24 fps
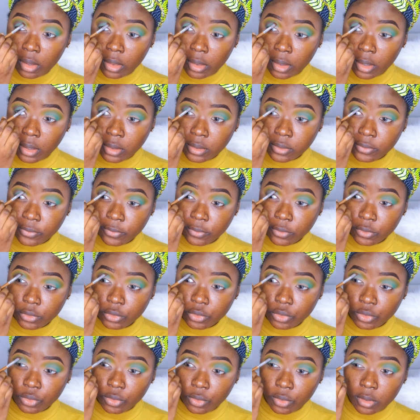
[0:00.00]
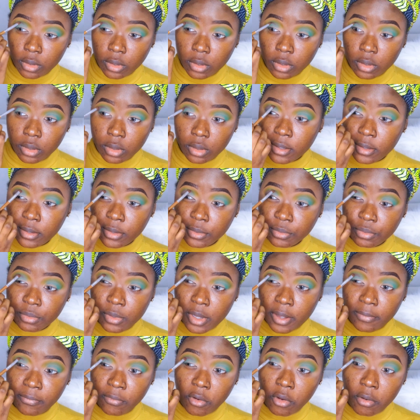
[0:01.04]
That's for sure. This would
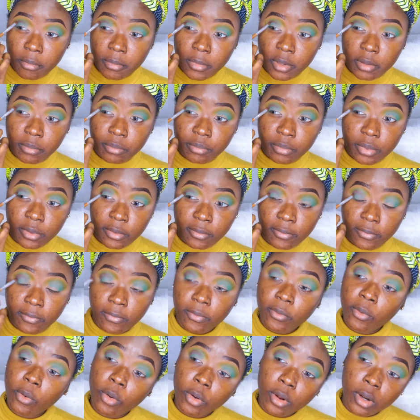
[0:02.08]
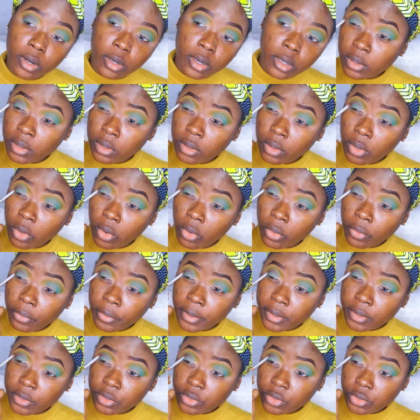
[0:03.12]
have come in before the
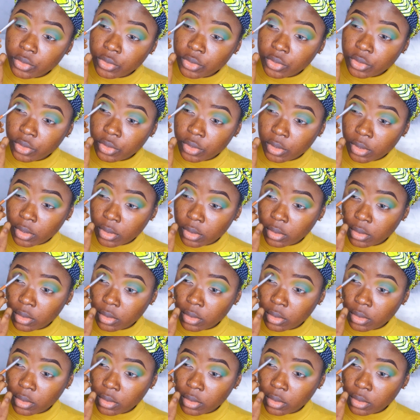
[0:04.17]
orange,